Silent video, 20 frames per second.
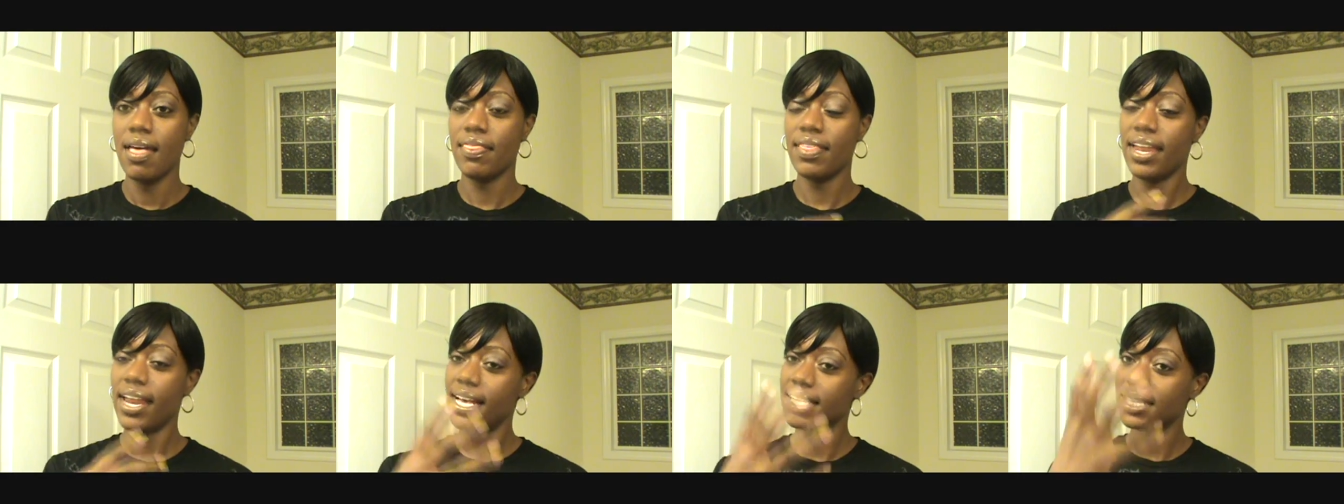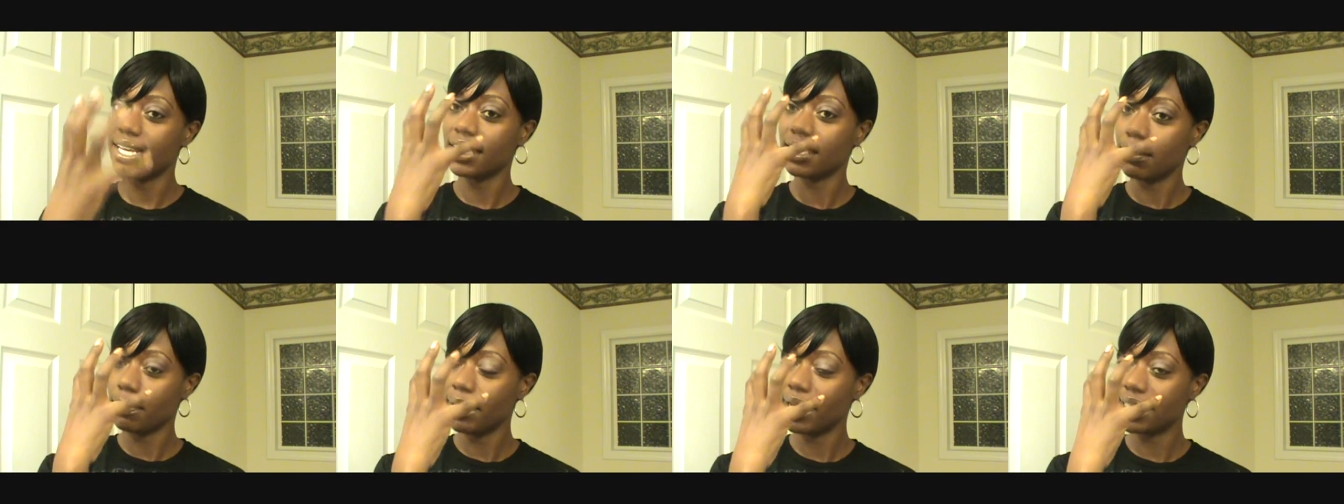that has
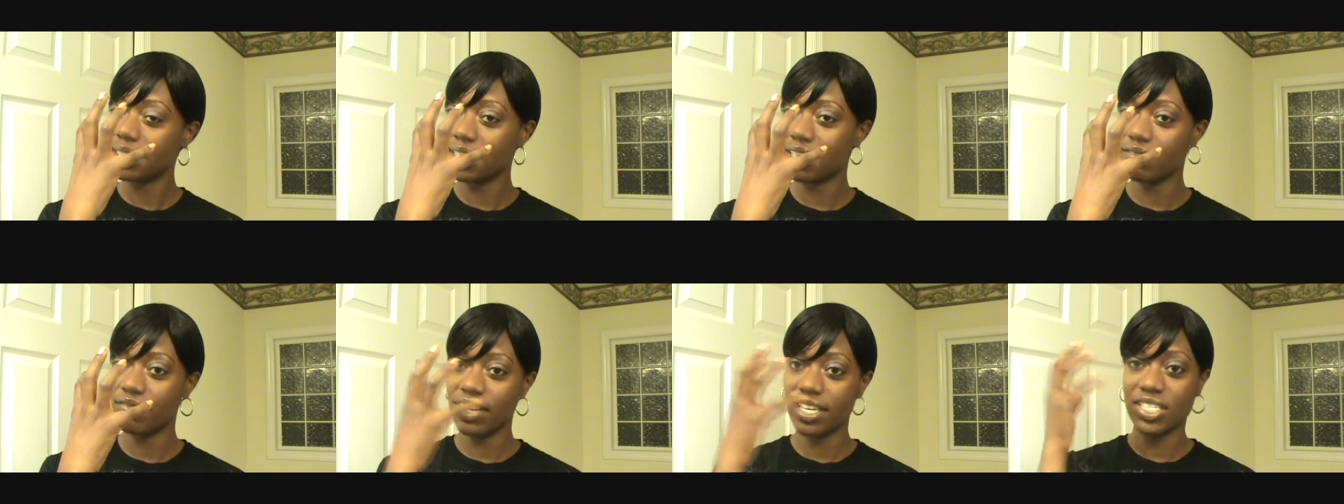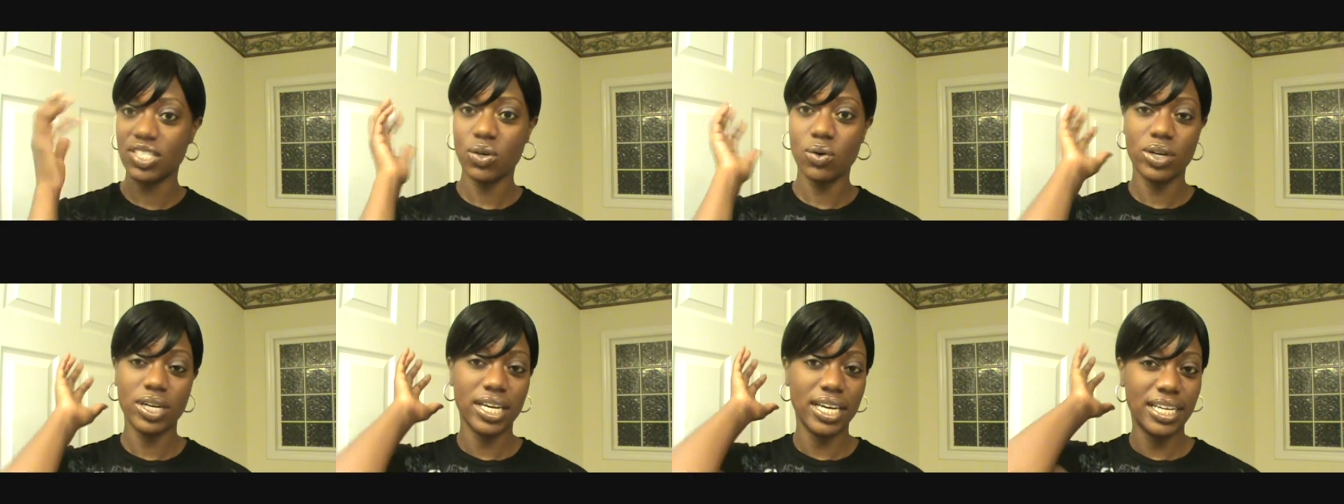like the plastic face
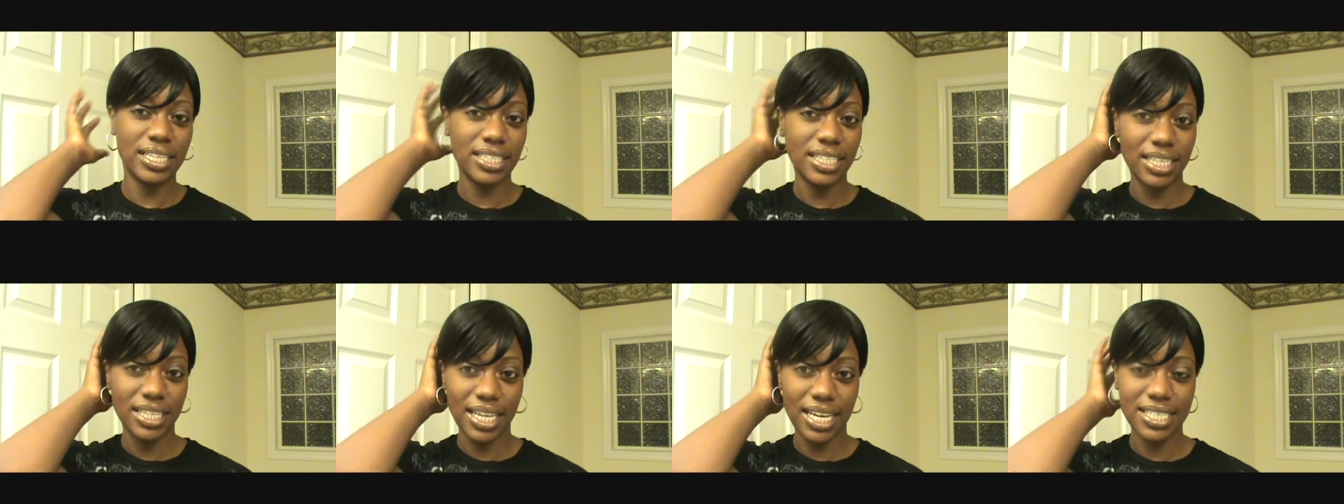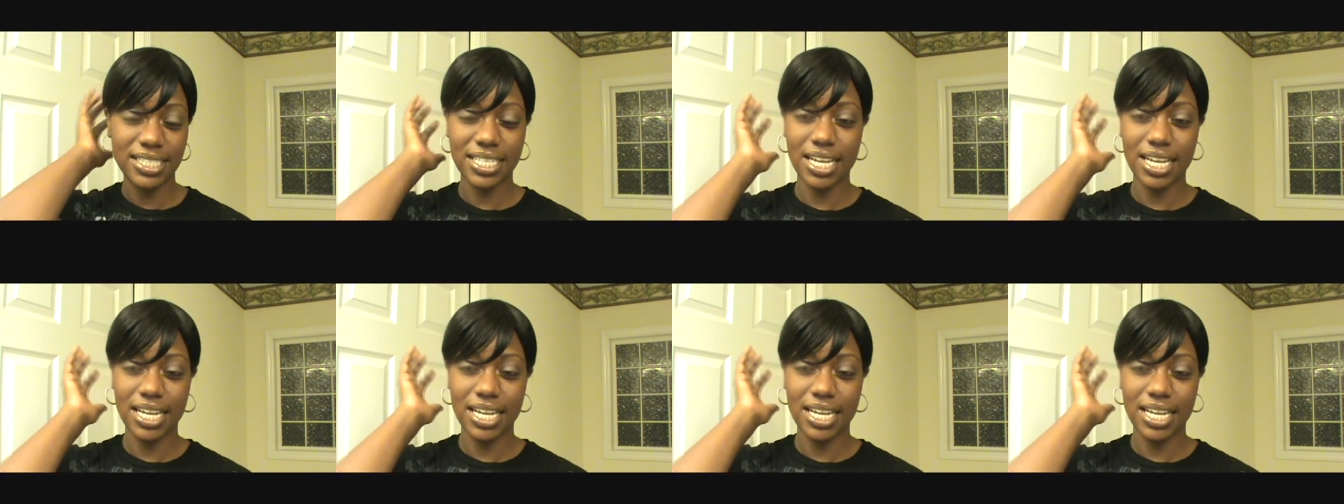on it and then like